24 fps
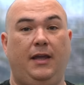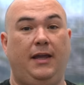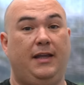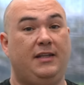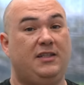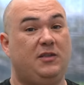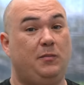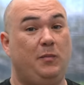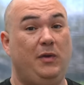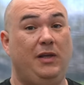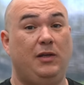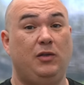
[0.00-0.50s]

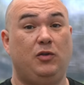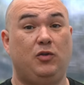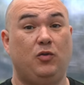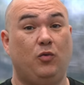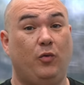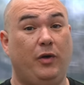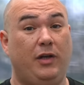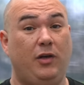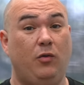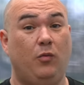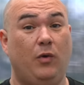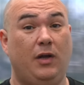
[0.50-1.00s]
It's been
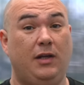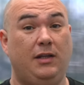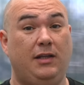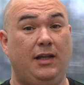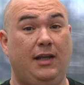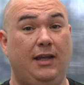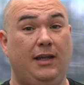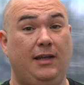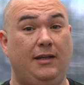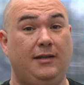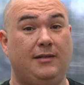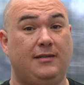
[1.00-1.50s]
twenty-one
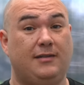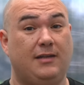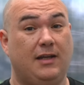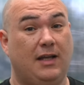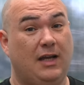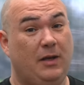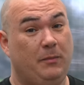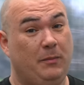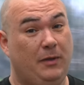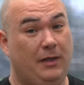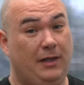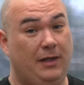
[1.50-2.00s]
days.
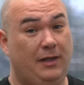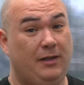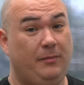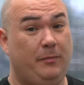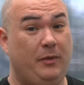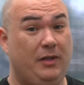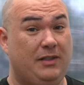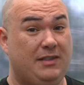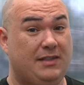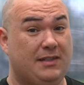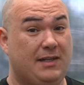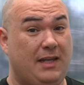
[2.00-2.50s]
I'm a little
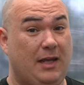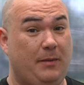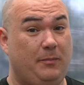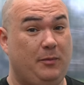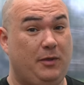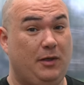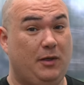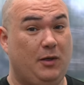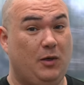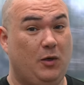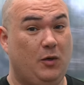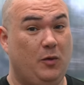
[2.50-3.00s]
bit
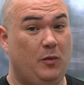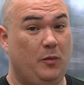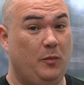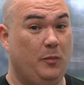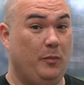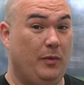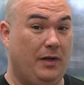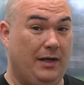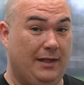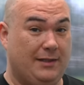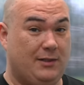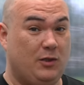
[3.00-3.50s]
skeptical,
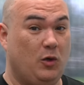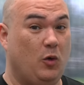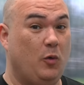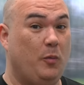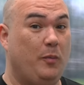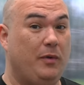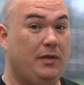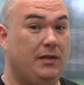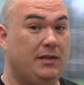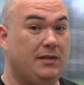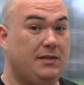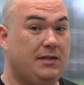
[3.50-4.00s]
but let's
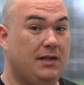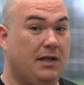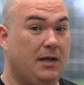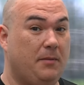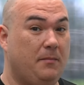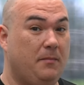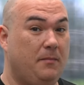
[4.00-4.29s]
open this up.